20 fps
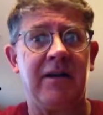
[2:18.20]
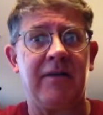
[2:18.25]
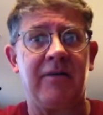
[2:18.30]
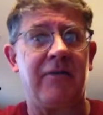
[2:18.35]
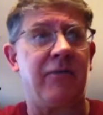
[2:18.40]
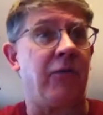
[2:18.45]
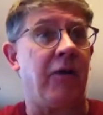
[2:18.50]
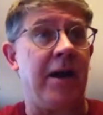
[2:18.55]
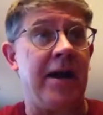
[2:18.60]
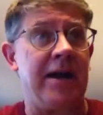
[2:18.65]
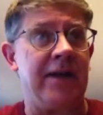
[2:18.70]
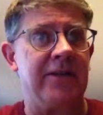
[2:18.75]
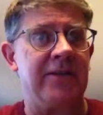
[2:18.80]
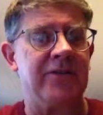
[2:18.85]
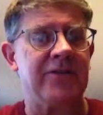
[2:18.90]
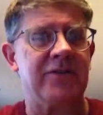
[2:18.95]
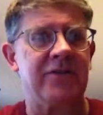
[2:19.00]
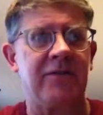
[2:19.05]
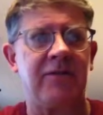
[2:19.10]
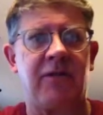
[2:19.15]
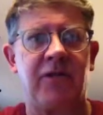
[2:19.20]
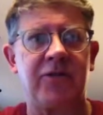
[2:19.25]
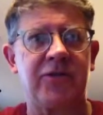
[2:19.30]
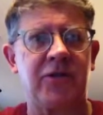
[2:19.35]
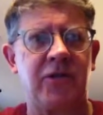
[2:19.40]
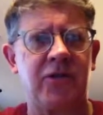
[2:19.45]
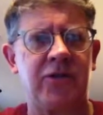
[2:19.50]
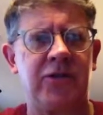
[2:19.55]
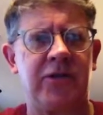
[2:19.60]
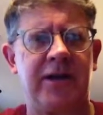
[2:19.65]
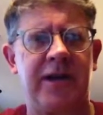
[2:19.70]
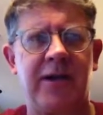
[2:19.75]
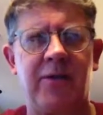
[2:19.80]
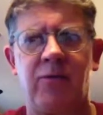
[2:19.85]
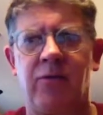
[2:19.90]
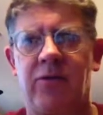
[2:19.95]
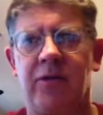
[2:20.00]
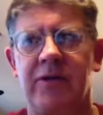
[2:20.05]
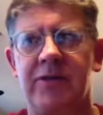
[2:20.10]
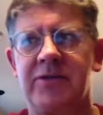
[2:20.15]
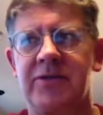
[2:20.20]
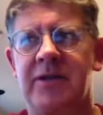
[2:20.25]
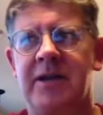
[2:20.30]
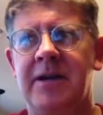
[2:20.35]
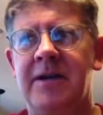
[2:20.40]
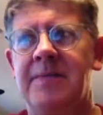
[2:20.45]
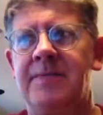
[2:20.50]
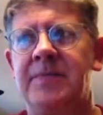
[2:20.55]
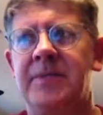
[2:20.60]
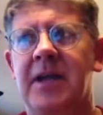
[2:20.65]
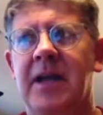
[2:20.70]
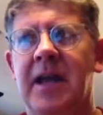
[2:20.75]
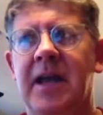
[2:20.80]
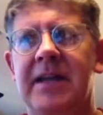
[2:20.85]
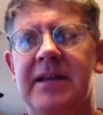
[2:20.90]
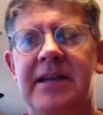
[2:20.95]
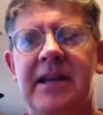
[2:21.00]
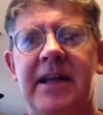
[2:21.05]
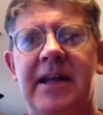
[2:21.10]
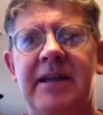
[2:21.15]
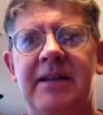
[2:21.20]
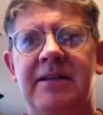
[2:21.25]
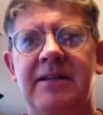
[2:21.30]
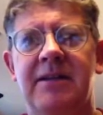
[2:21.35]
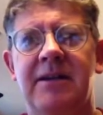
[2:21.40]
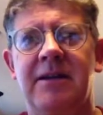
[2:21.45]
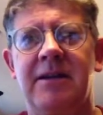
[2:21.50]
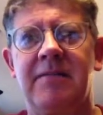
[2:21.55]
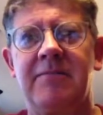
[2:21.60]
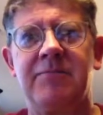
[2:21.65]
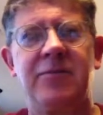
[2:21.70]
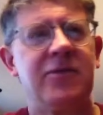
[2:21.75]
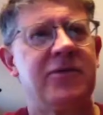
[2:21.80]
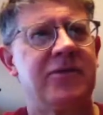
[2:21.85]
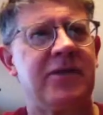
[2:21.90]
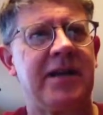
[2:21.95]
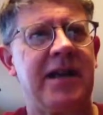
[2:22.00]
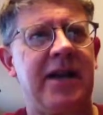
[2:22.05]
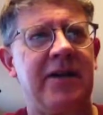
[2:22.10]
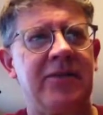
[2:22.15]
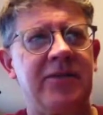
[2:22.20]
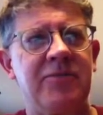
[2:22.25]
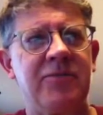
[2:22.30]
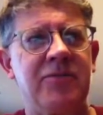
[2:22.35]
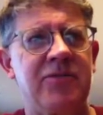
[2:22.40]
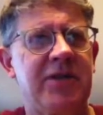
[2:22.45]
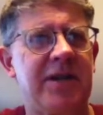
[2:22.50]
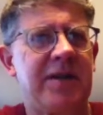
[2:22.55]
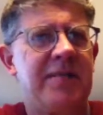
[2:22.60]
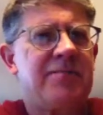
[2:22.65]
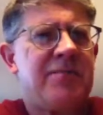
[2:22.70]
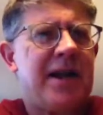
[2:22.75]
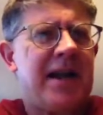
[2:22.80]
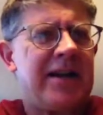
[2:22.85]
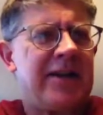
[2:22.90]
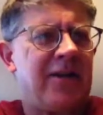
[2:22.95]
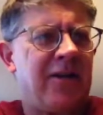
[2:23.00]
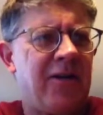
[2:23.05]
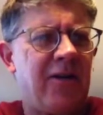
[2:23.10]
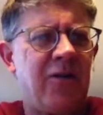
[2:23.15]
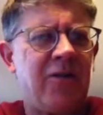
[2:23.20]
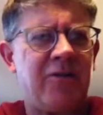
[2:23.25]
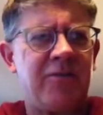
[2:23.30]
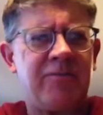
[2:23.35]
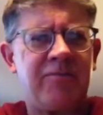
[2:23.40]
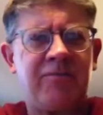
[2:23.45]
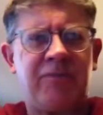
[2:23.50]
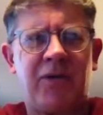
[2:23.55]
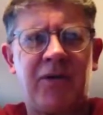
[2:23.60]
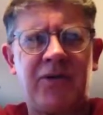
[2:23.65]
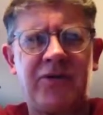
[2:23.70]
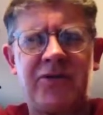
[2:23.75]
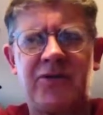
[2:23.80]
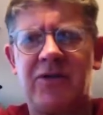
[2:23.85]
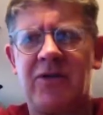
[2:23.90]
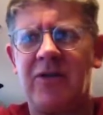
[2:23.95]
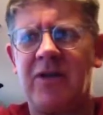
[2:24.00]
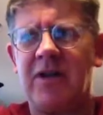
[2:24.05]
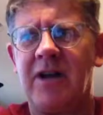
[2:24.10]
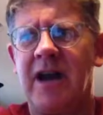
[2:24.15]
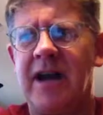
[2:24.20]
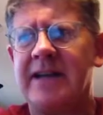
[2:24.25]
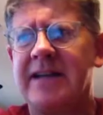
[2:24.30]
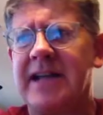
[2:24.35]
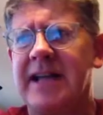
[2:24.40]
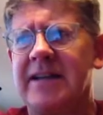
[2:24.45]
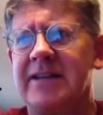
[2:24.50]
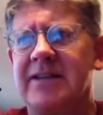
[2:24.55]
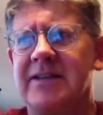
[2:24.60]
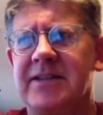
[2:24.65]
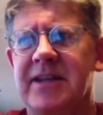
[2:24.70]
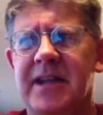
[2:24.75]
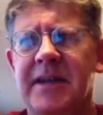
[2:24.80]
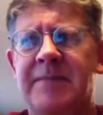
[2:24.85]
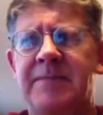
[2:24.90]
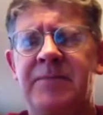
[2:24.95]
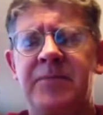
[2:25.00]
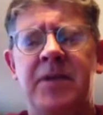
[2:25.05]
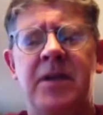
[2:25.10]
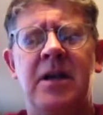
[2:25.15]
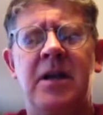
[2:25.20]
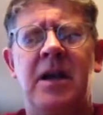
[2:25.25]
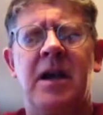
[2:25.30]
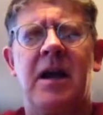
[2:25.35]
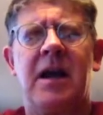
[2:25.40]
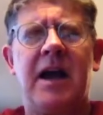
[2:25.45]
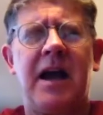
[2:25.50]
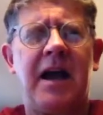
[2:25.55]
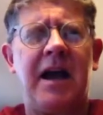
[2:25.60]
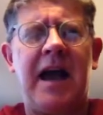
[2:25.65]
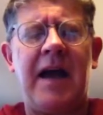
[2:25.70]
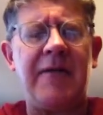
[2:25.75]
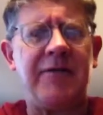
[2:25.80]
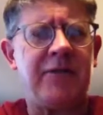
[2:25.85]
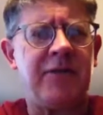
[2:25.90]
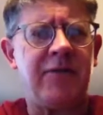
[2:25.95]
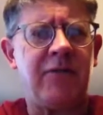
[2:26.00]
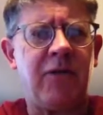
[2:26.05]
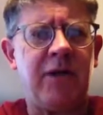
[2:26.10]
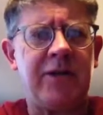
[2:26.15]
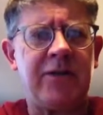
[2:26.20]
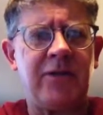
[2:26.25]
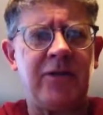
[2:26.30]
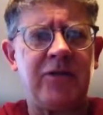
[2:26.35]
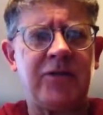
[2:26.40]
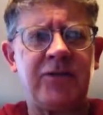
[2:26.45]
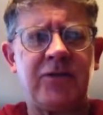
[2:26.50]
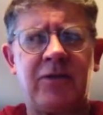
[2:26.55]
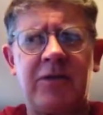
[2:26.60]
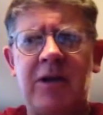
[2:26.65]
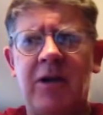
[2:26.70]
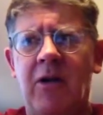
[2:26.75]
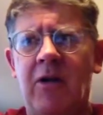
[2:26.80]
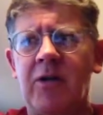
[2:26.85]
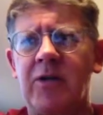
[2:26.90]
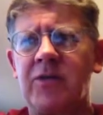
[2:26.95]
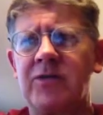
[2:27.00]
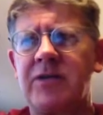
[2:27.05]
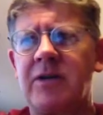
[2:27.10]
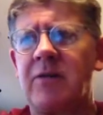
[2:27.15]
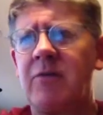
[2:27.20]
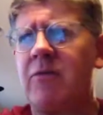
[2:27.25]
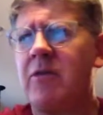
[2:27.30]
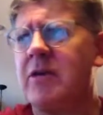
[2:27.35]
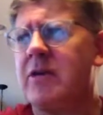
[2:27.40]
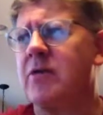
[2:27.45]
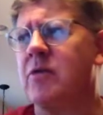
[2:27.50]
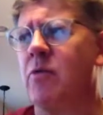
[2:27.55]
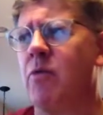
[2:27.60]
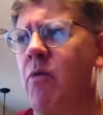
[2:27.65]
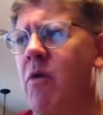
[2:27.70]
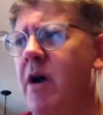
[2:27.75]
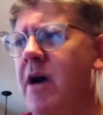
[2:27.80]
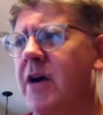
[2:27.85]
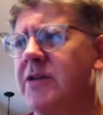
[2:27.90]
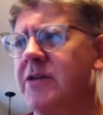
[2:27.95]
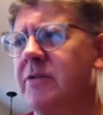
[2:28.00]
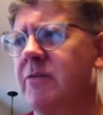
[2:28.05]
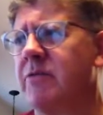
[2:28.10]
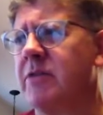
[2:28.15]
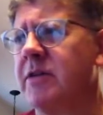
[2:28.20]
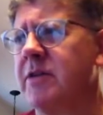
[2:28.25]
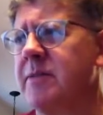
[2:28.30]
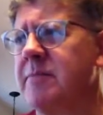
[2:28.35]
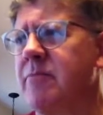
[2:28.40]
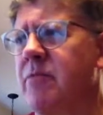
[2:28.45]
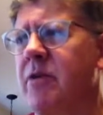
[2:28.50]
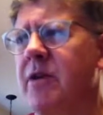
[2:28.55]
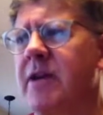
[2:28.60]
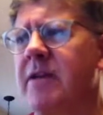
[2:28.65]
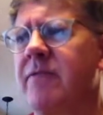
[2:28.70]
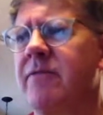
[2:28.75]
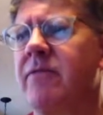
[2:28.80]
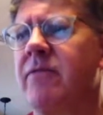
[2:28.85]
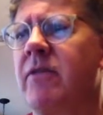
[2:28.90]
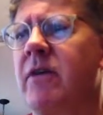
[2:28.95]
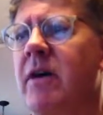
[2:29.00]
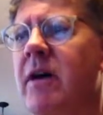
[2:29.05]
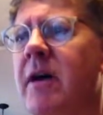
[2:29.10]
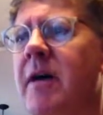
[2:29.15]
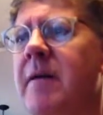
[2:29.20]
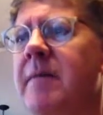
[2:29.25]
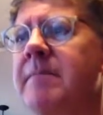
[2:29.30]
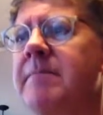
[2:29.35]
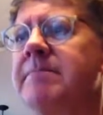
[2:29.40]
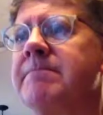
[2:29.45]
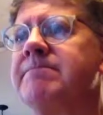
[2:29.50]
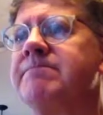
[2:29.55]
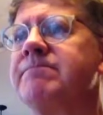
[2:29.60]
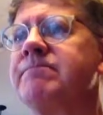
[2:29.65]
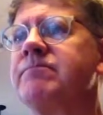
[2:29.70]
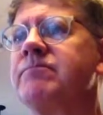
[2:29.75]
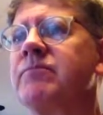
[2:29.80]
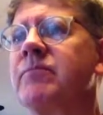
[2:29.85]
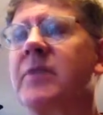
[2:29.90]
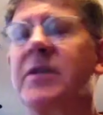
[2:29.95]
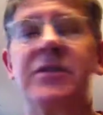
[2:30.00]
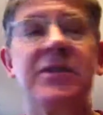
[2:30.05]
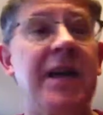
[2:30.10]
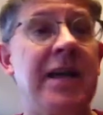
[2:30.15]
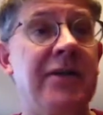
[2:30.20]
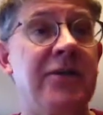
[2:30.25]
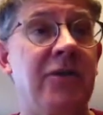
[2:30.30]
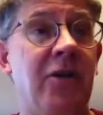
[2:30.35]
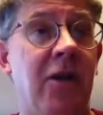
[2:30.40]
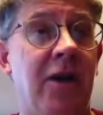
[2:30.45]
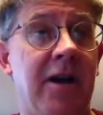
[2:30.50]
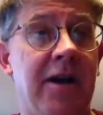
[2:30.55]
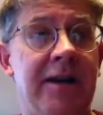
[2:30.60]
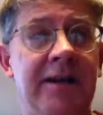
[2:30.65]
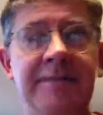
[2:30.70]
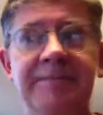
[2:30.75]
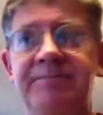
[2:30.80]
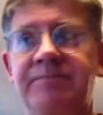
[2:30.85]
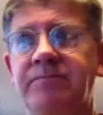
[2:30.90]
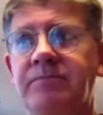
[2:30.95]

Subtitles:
friends, of our social networks? And then music. How does music impact our own personal identity? After you've read those 3 articles, I want you to watch a really brief TED Talk.